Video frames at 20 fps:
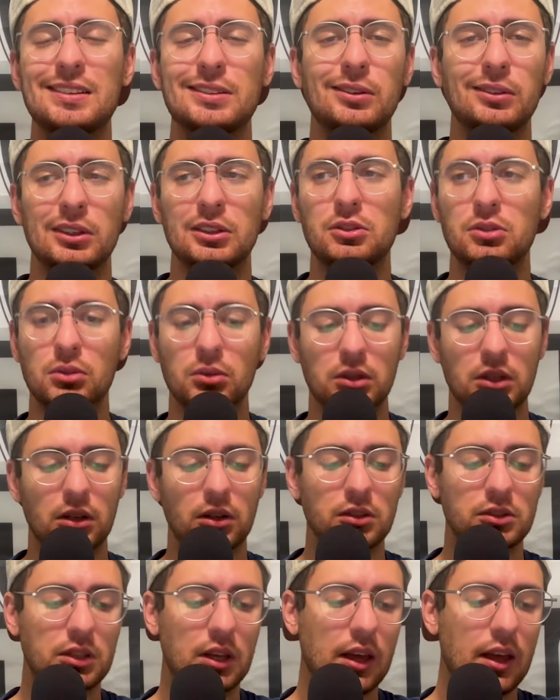is only 2
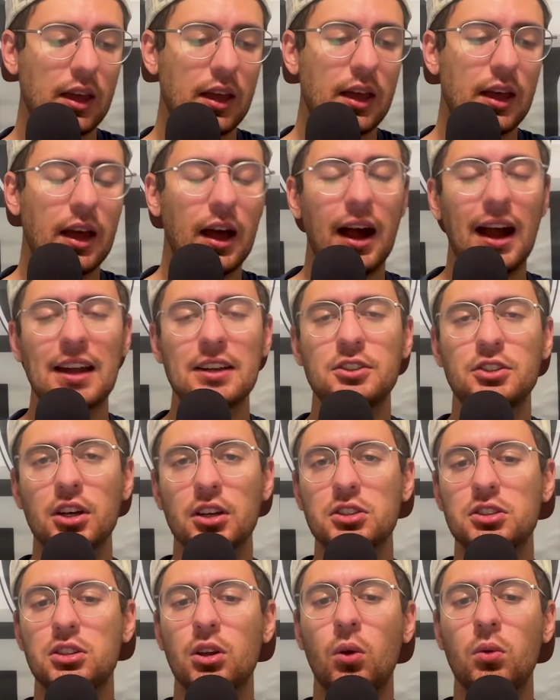years. I
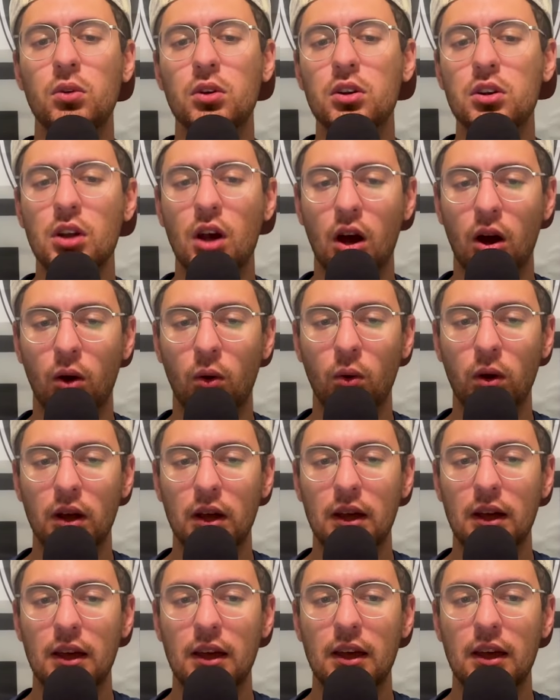just don't know,